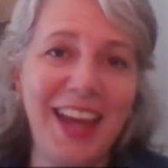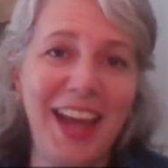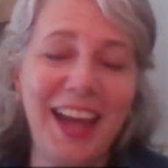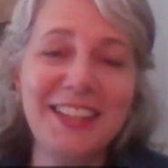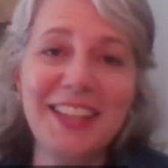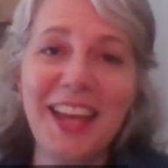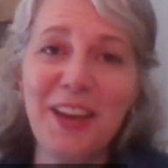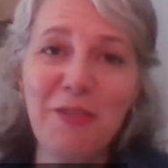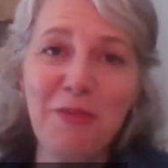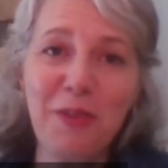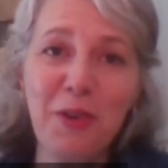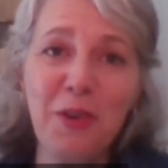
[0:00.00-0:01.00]
and take a
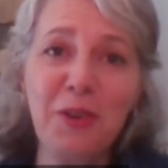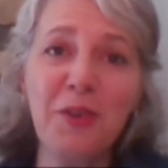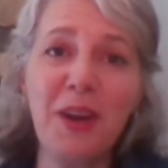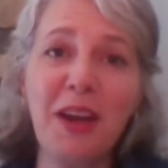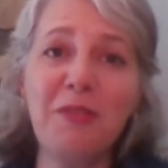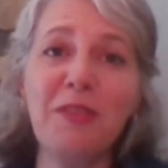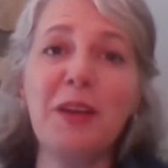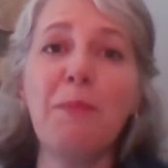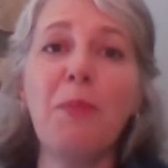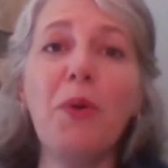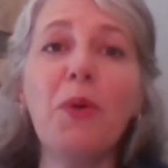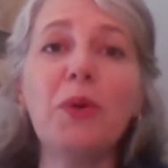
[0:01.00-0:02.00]
photographic
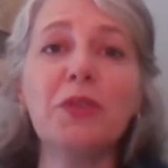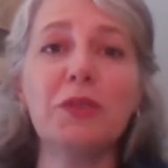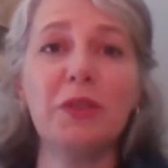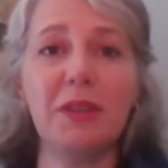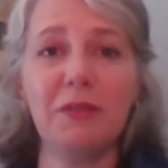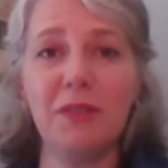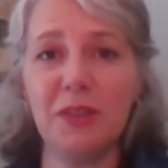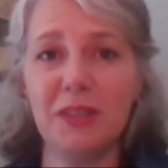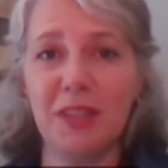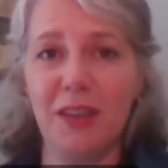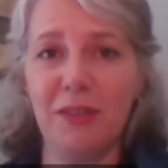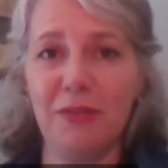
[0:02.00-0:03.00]
portrait of
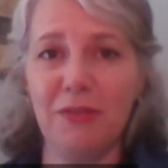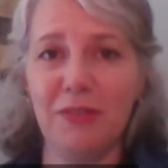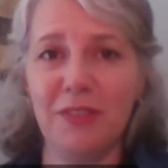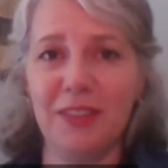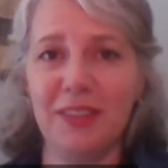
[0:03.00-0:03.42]
yourself.